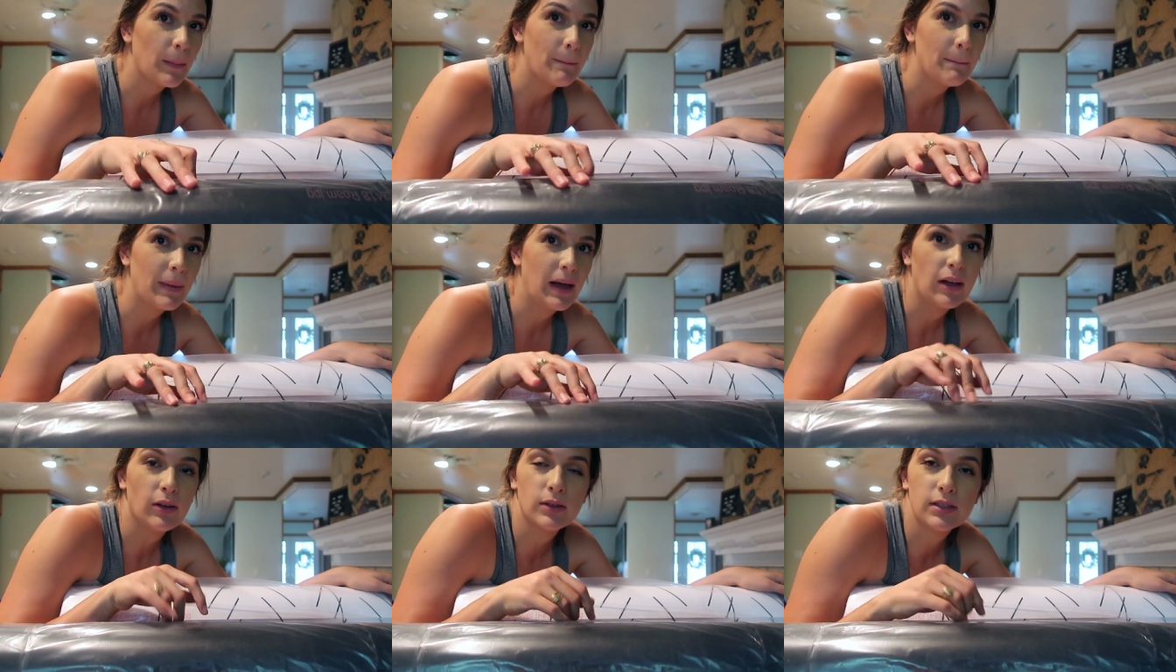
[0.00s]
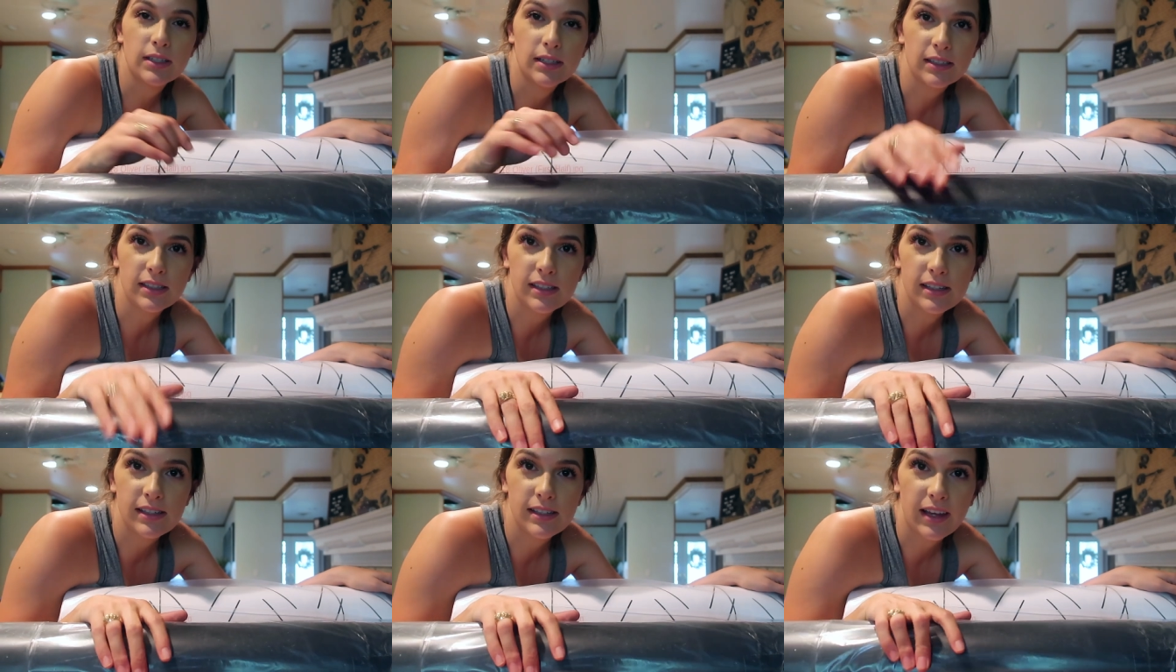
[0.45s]

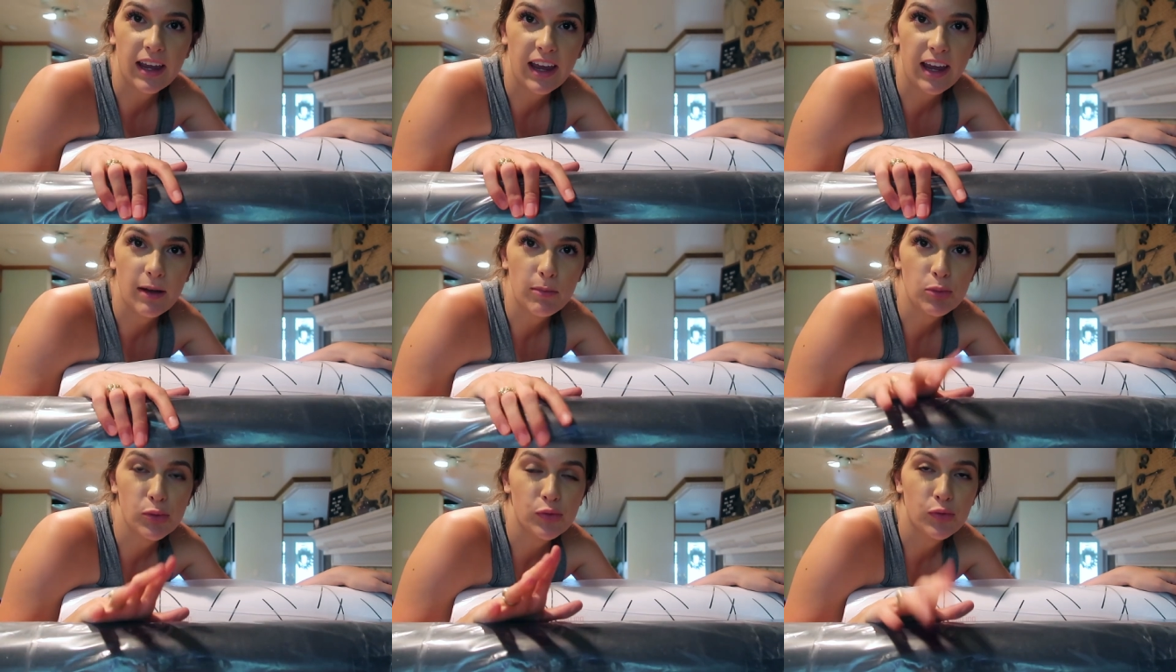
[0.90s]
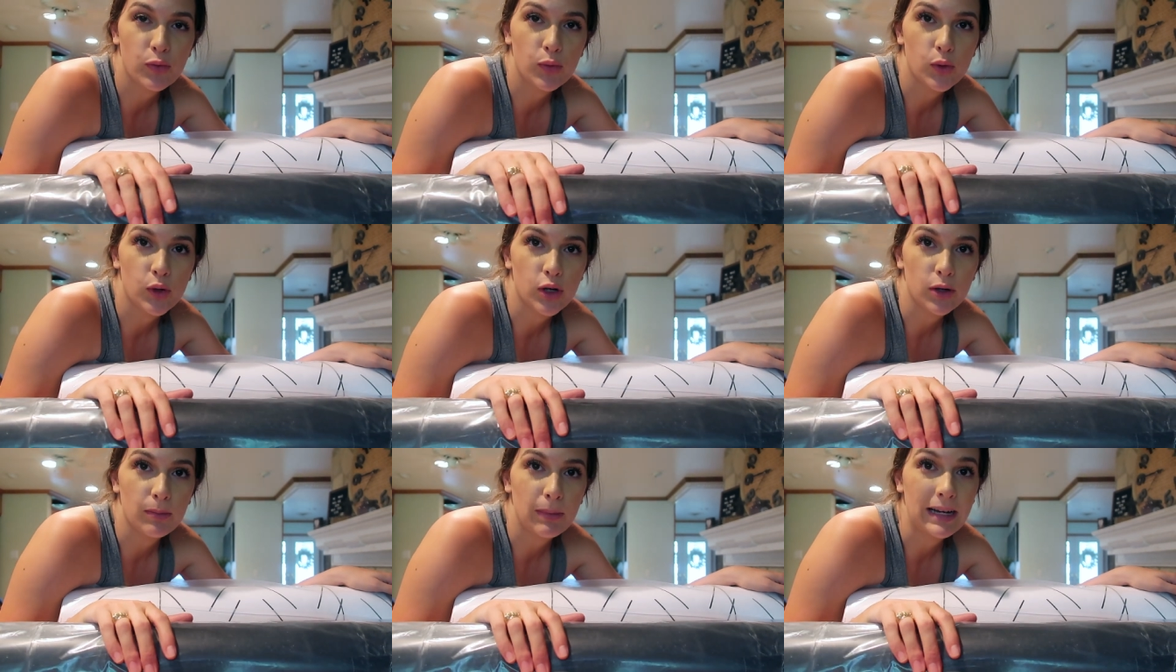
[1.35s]
mountainscape
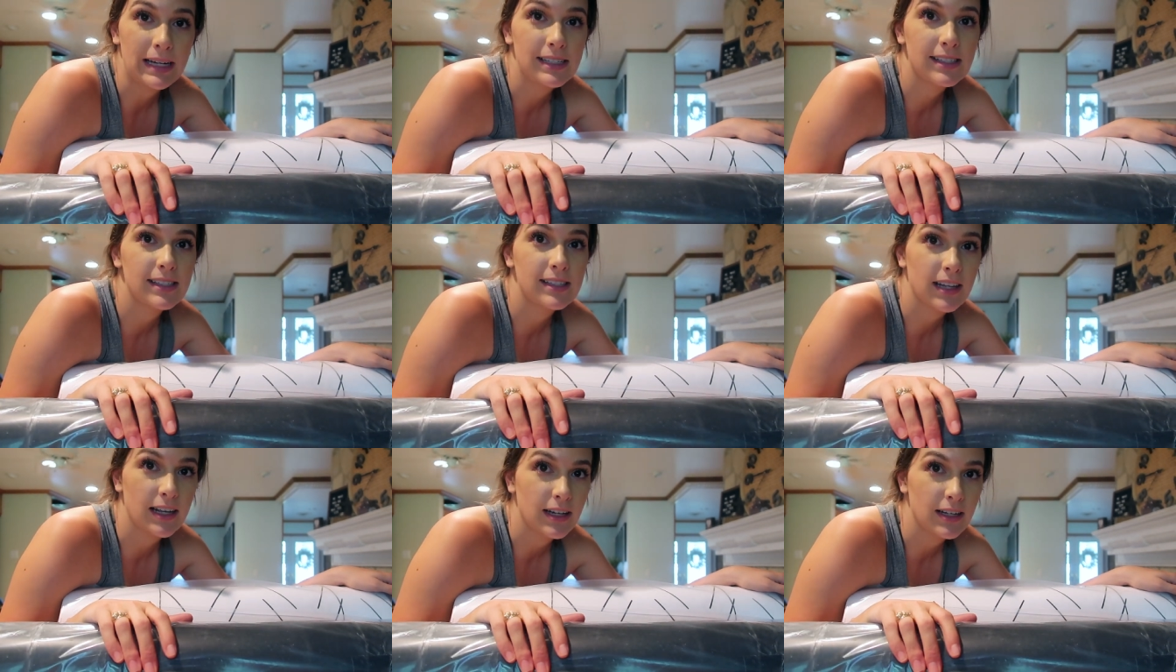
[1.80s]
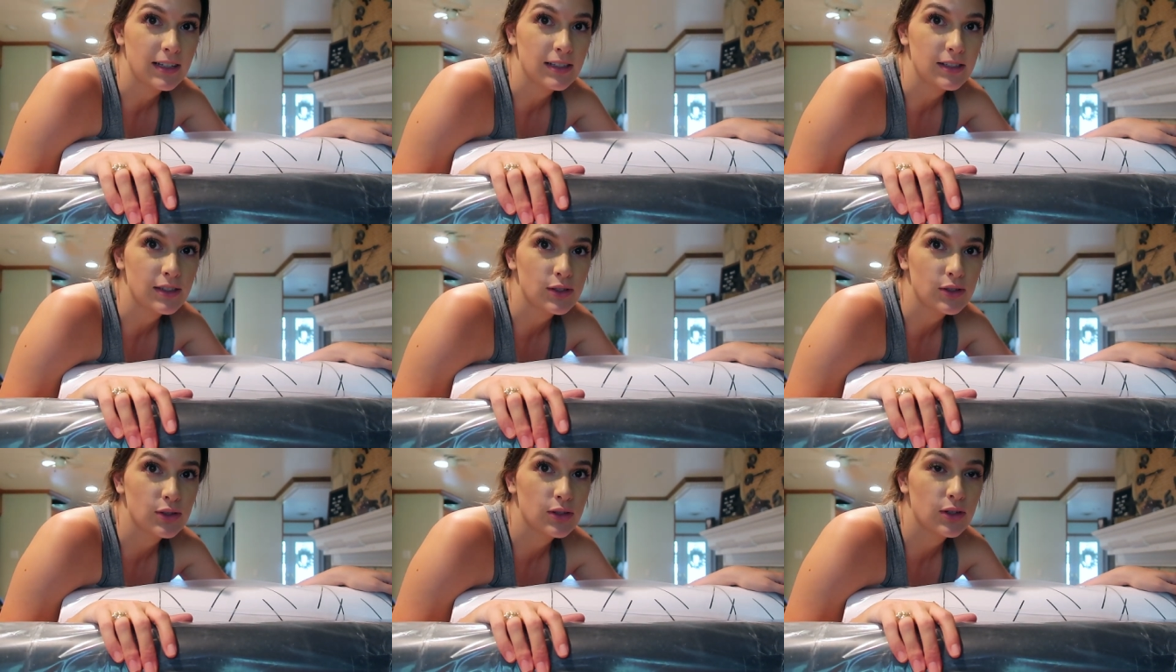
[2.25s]
for my
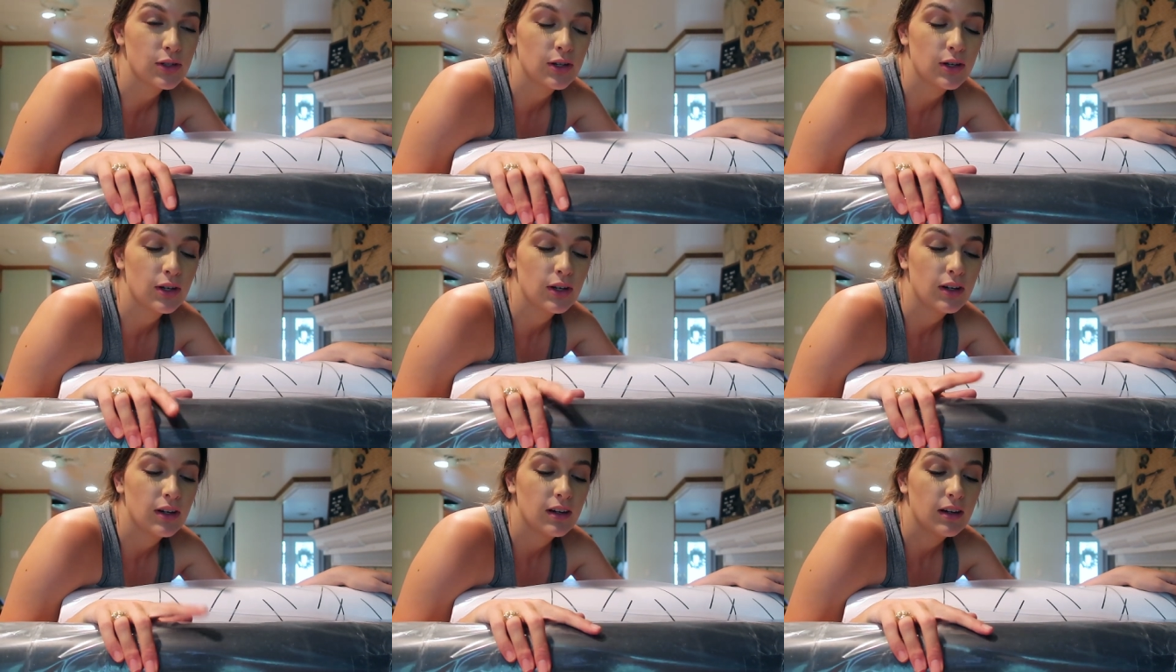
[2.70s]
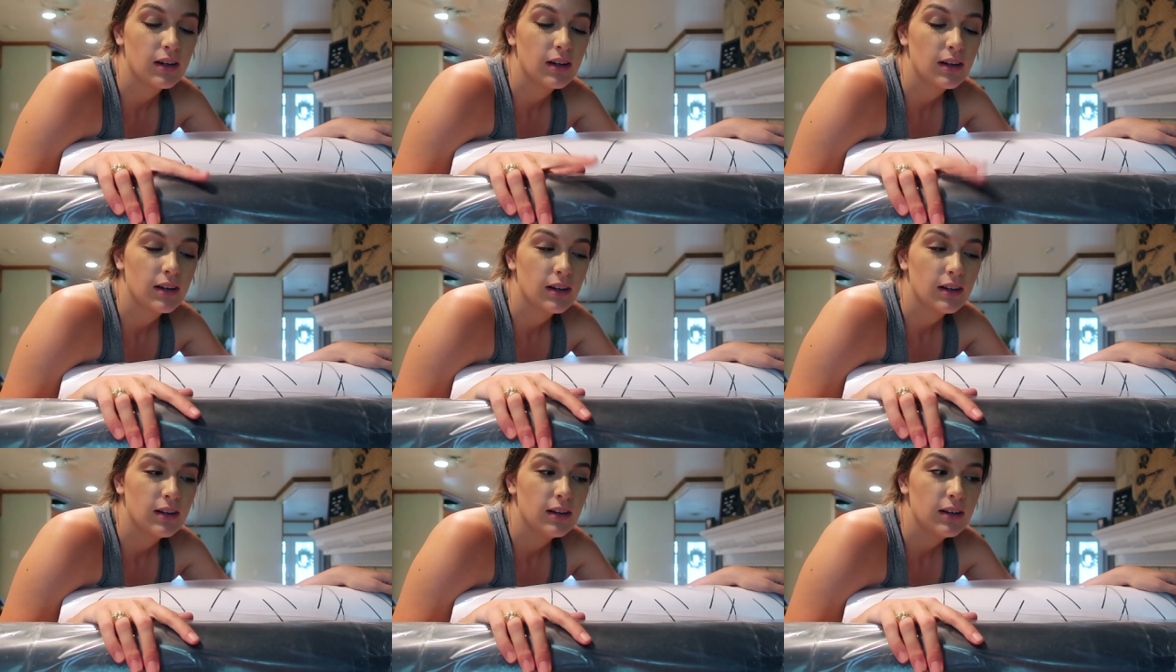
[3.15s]
son's
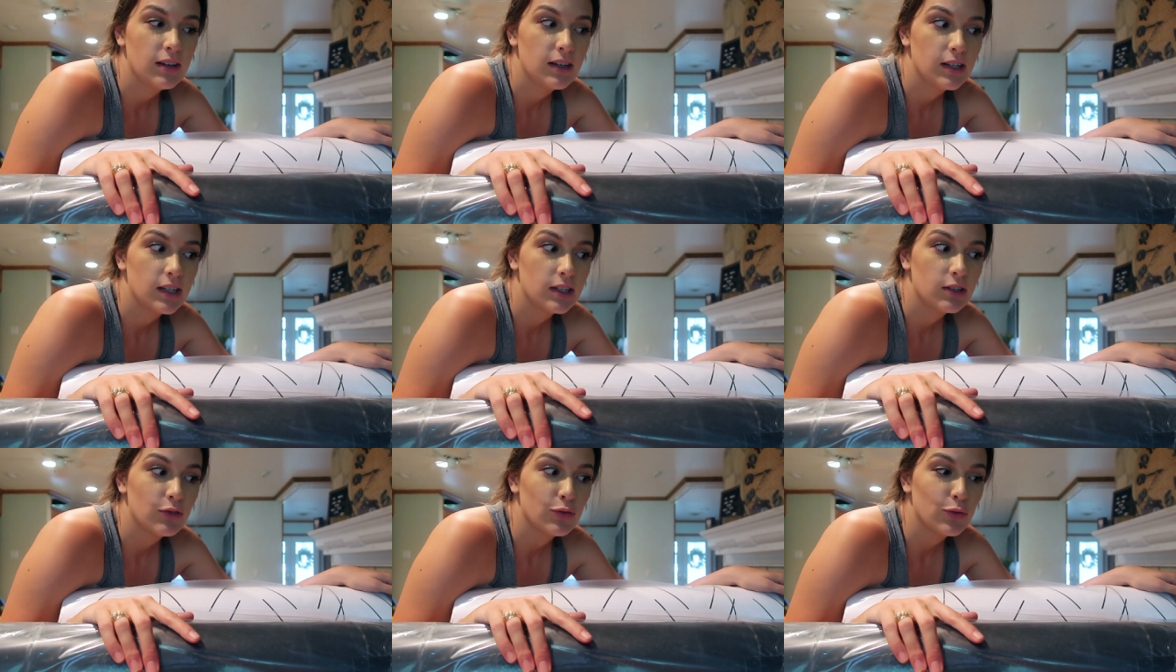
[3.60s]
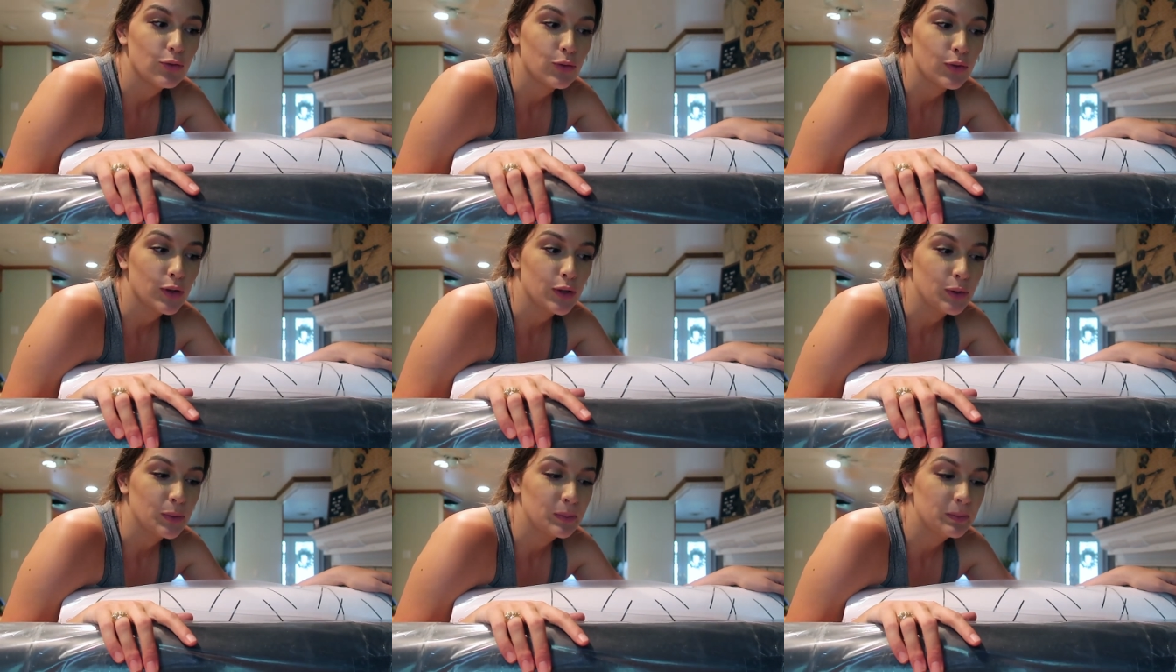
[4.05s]

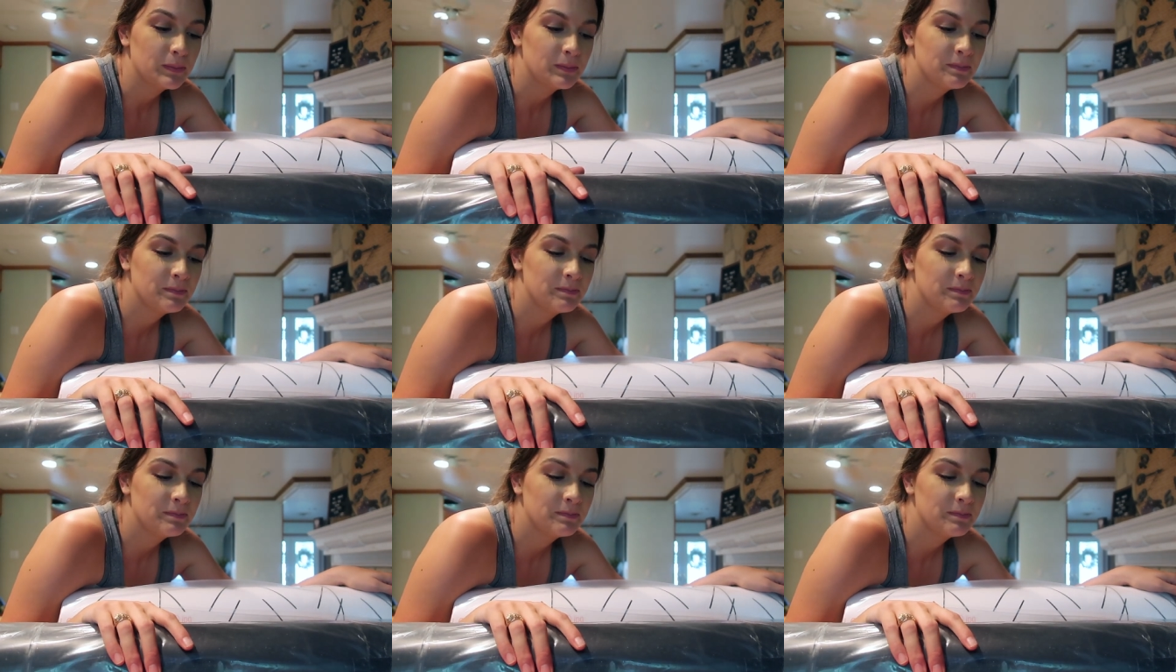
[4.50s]
room.